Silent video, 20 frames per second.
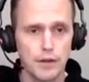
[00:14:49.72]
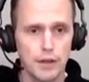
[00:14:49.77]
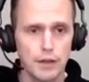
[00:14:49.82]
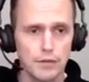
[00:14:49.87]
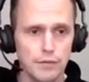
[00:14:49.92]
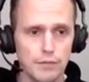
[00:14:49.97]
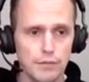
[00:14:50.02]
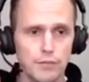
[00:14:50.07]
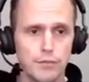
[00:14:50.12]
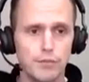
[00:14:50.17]

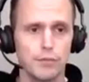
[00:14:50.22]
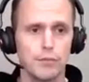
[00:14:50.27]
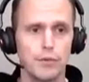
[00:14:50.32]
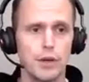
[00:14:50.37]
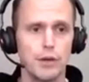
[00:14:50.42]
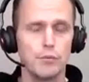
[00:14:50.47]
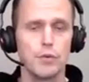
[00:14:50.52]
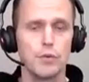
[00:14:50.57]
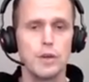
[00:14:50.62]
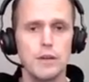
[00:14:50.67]

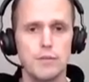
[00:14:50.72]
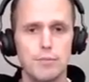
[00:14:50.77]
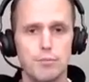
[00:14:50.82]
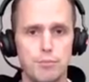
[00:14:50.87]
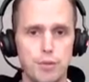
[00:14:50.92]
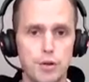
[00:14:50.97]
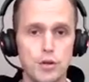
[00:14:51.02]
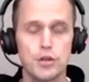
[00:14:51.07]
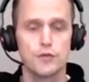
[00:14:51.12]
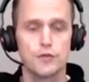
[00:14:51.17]
and we
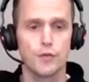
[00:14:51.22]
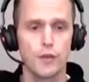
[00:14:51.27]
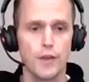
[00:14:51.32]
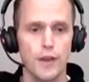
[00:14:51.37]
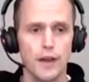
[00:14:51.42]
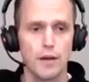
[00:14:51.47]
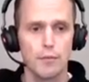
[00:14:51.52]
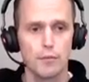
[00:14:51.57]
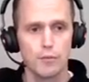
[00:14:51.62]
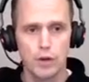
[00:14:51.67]
push for
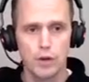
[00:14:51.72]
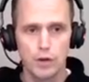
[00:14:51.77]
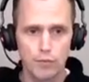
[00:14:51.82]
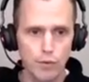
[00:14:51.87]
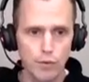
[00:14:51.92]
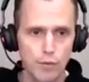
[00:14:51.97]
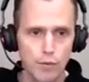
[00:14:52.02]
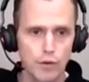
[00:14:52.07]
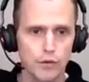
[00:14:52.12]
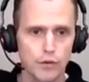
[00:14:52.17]
them.
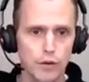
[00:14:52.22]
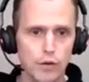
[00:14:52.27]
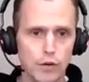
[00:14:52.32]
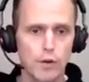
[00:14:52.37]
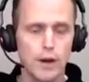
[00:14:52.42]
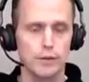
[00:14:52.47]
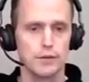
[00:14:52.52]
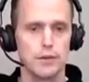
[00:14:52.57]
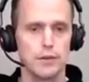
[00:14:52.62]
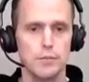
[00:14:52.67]
We want to
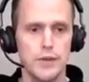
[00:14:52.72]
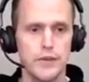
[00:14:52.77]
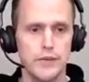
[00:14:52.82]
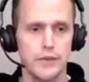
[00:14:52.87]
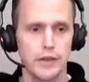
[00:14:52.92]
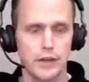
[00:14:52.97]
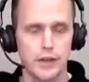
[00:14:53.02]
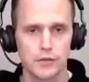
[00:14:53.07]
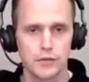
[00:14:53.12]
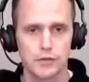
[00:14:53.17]
go out and meet
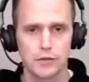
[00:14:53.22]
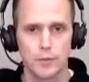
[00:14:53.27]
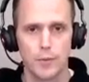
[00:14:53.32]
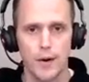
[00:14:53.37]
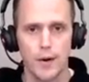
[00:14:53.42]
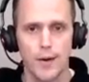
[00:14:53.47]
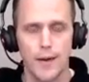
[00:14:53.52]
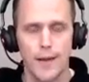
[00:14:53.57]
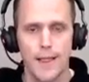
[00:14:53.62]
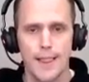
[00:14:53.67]
the
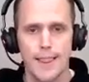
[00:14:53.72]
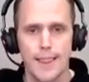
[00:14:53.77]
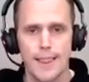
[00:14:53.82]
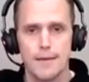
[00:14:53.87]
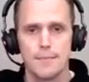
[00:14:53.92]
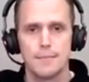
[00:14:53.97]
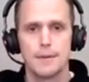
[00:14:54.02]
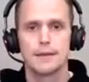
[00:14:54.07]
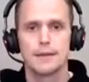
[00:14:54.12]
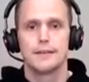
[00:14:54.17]
customer,
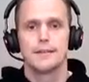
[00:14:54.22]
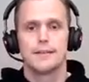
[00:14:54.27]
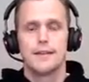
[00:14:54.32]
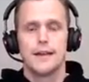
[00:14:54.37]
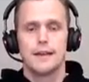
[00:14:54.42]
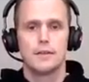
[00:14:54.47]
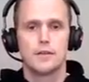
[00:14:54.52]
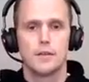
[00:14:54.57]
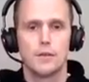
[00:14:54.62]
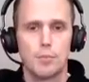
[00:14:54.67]
but is
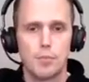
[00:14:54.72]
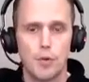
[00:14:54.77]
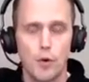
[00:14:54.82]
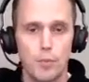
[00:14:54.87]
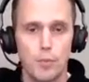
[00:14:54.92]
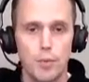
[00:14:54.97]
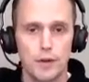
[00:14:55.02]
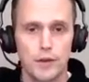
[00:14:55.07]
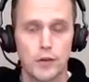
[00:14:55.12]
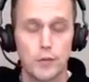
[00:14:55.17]
that the
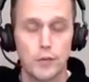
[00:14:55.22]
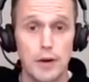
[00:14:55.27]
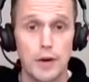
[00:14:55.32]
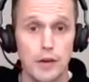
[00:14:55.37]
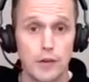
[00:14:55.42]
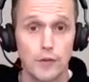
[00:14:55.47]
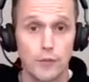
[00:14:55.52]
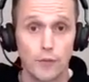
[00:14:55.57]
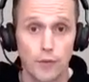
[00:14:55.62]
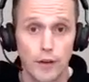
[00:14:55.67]
appropriate
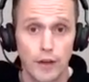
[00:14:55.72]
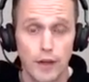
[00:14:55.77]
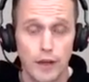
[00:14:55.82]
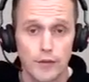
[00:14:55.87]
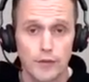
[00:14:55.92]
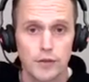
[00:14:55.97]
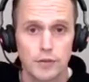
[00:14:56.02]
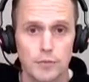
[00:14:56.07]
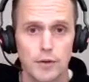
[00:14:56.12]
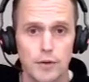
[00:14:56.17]
experience for the
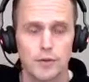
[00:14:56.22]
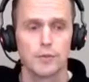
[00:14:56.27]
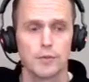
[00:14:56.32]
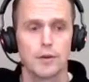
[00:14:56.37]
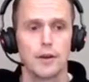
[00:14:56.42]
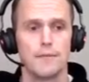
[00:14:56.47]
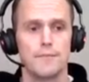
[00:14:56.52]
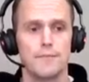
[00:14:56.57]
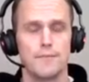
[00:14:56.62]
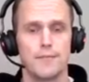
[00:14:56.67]
customer as
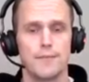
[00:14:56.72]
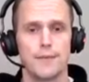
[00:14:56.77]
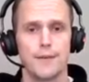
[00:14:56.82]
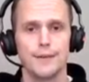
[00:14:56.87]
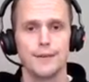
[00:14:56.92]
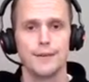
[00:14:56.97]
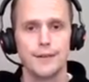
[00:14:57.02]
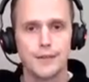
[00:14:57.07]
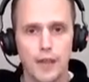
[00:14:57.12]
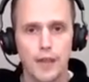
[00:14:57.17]
well?
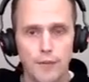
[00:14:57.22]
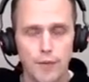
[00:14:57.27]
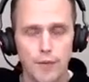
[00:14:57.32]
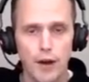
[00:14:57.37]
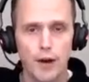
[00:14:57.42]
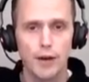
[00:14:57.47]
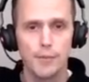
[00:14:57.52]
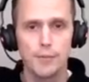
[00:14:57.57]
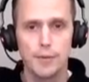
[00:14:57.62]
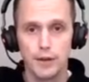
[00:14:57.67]
And this can
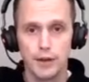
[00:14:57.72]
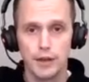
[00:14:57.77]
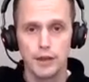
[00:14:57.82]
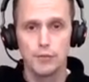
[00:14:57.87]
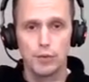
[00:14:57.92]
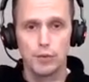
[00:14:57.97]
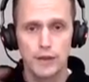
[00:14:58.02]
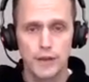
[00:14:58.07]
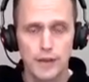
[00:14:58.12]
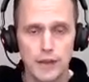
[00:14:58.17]
vary
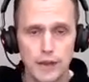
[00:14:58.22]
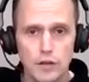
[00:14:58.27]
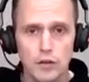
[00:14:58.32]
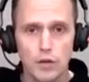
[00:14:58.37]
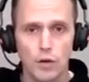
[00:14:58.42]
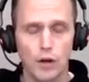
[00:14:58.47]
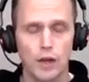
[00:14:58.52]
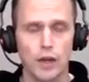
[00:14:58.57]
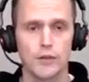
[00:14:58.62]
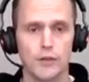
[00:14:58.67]
within
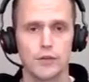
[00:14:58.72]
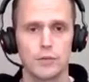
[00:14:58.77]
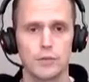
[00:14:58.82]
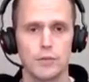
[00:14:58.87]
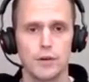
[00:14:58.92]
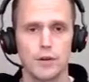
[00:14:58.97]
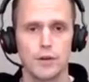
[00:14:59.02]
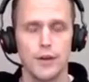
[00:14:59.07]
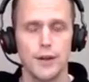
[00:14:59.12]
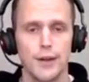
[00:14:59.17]
your
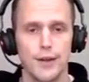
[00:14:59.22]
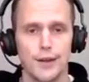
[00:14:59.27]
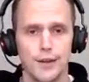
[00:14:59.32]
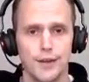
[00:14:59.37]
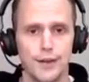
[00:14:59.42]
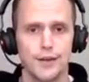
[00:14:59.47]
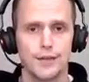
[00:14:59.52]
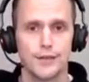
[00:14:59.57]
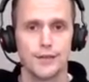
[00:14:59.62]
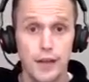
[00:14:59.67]
customer
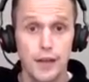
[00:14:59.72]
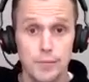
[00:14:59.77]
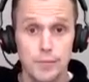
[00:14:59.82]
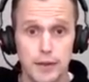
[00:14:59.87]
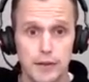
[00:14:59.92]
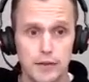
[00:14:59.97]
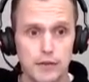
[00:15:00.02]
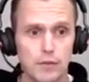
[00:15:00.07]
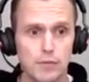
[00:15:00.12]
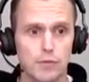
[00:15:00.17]

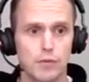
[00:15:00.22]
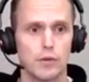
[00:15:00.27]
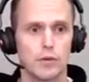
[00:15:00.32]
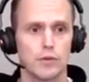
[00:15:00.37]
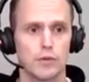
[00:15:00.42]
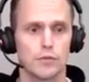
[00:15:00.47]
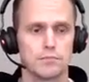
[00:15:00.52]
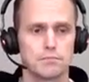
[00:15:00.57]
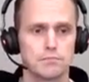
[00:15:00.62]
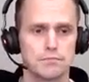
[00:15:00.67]
segments, of
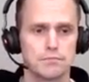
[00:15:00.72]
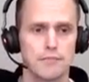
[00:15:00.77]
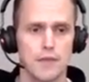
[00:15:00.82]
course.